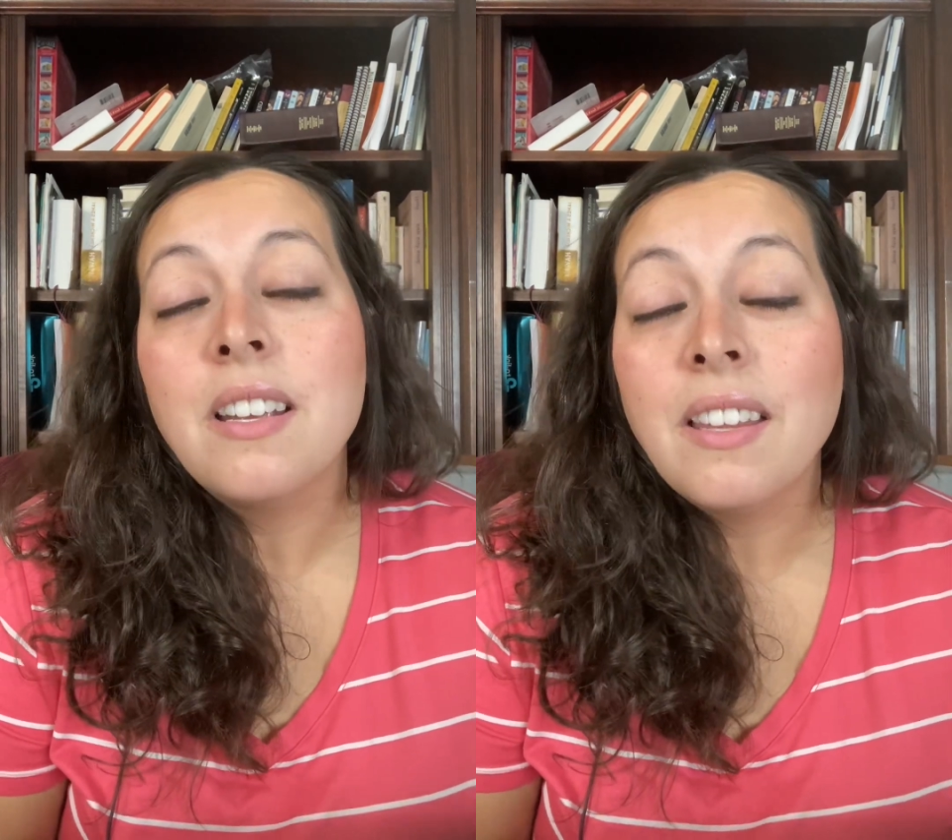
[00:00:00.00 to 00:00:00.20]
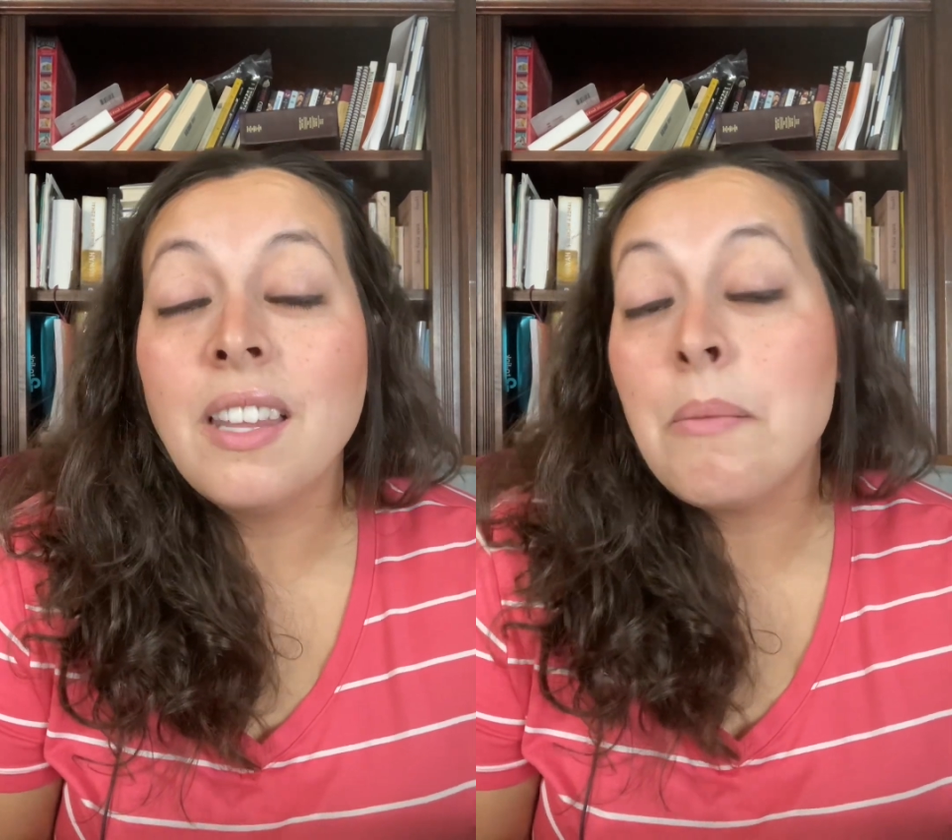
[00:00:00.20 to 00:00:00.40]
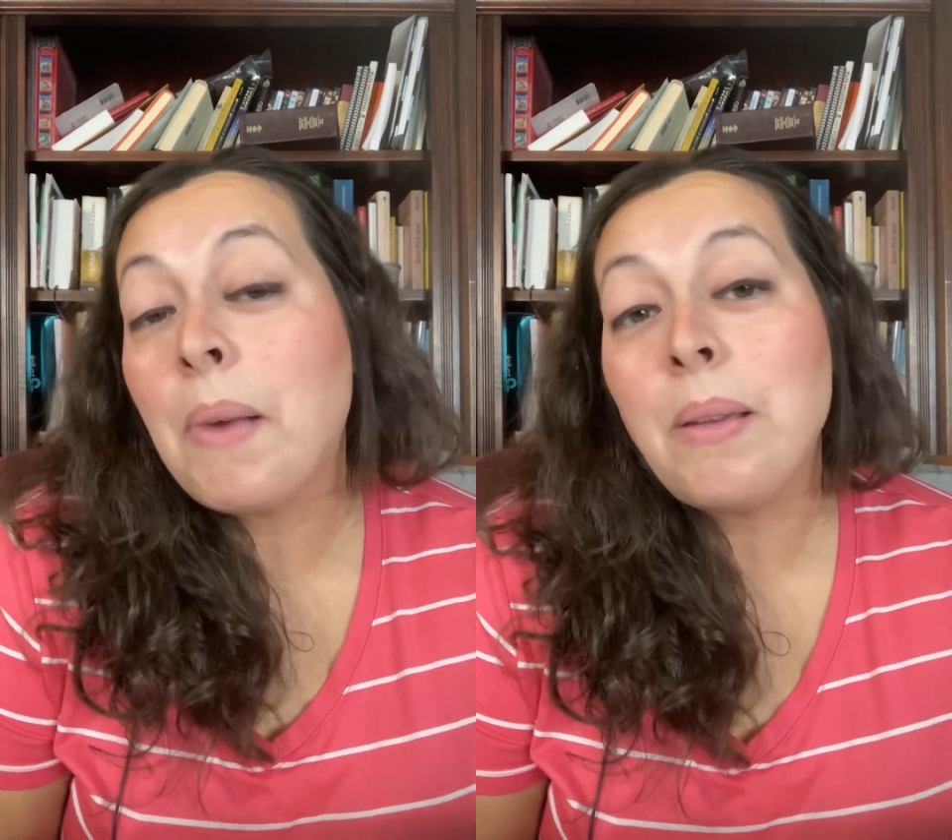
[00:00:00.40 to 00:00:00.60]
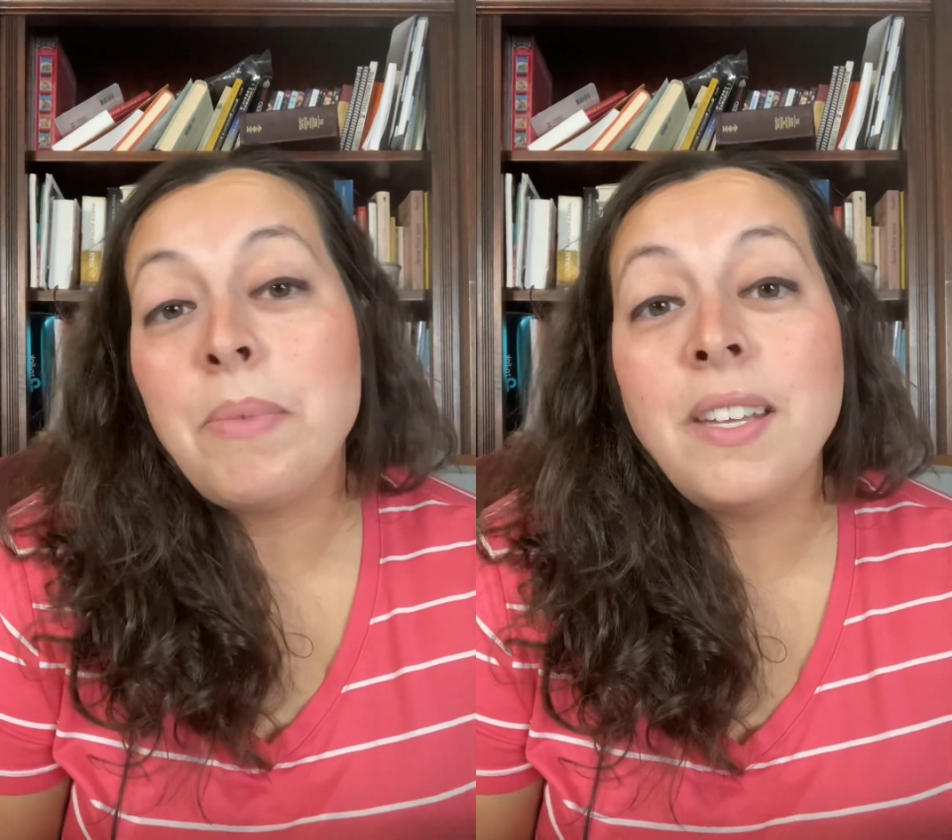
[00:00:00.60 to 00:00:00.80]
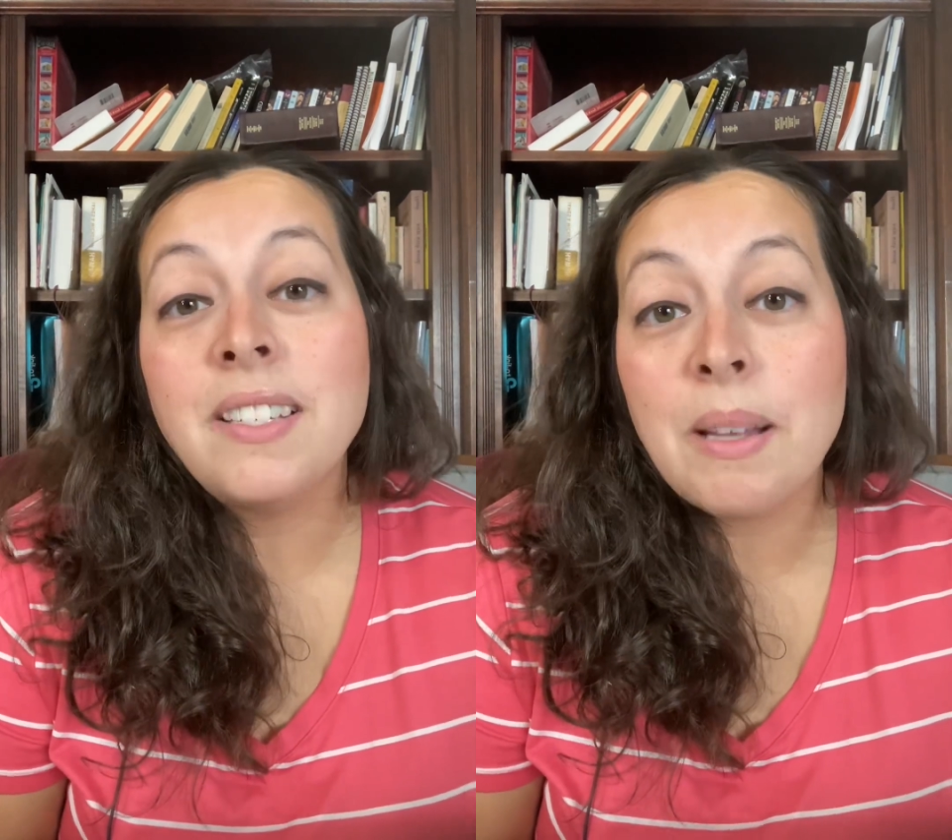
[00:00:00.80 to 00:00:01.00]
then it might
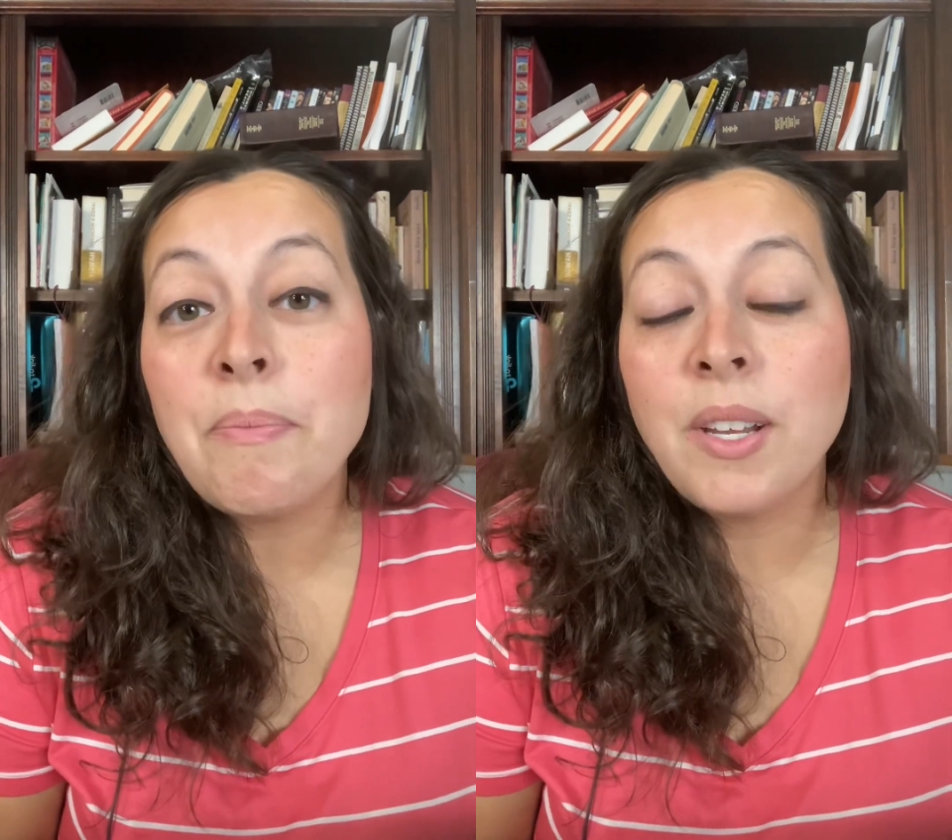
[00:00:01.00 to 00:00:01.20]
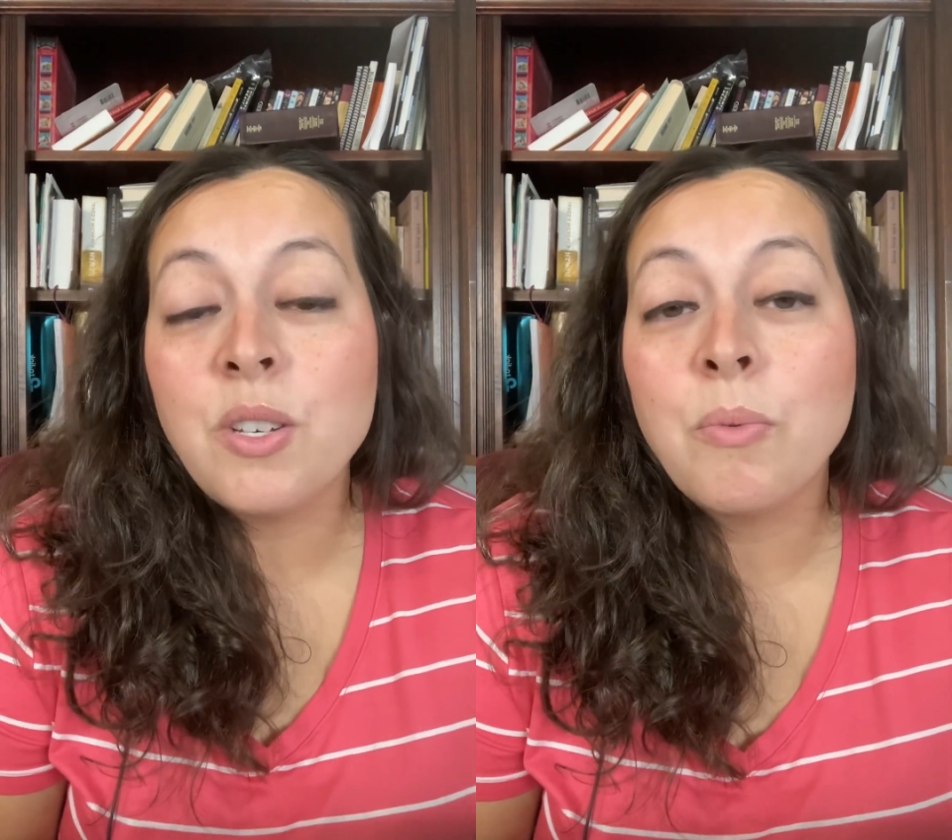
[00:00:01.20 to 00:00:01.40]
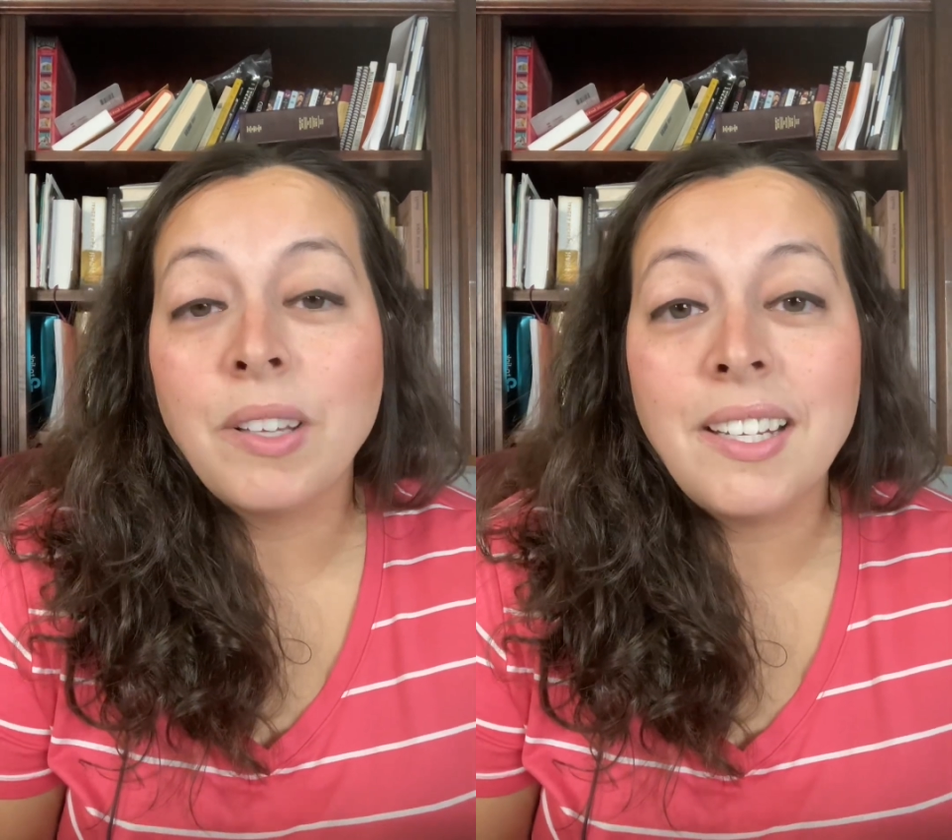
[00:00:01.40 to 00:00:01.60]
be something to really